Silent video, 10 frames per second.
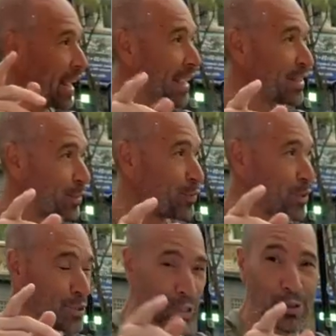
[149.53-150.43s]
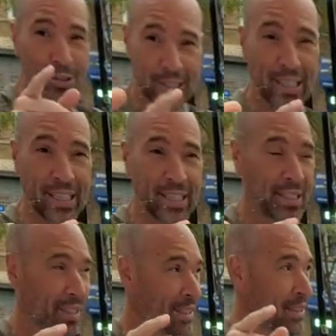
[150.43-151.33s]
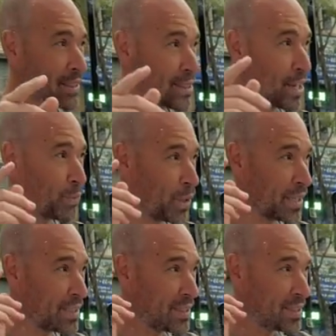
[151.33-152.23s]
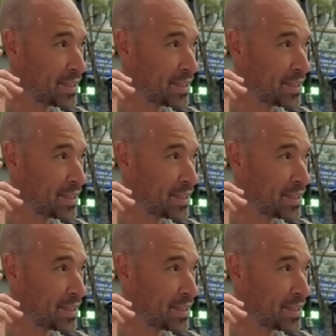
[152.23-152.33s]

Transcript: And if you do see someone